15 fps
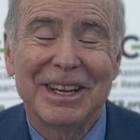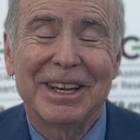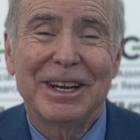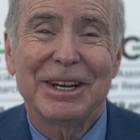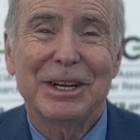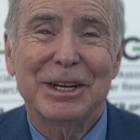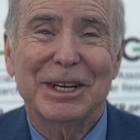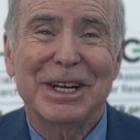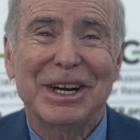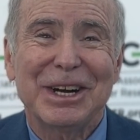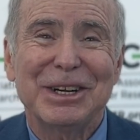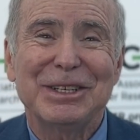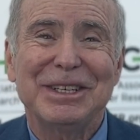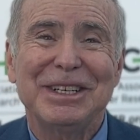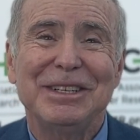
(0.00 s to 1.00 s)
uh, CAR
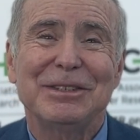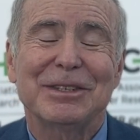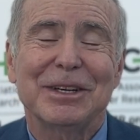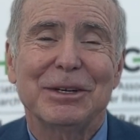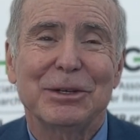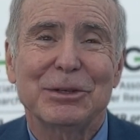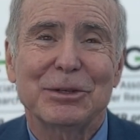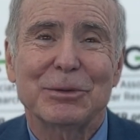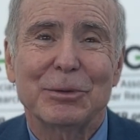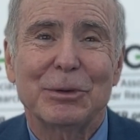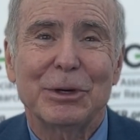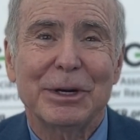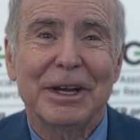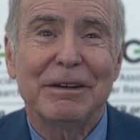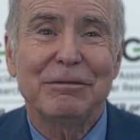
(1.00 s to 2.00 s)
T-cells
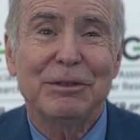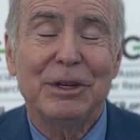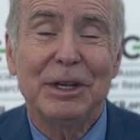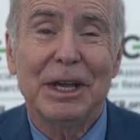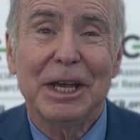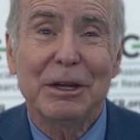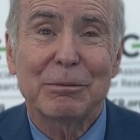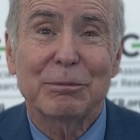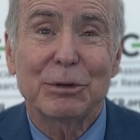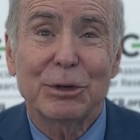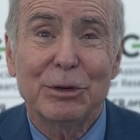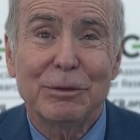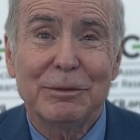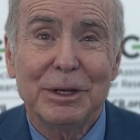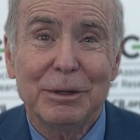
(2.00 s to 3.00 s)
were F D A
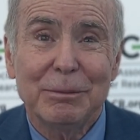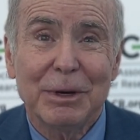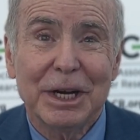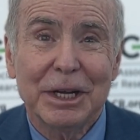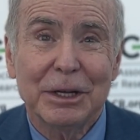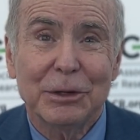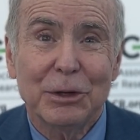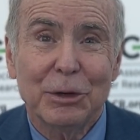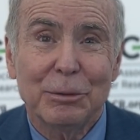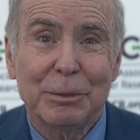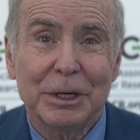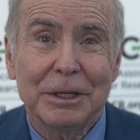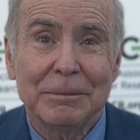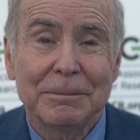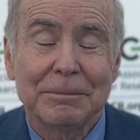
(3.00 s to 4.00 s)
approved in myeloma.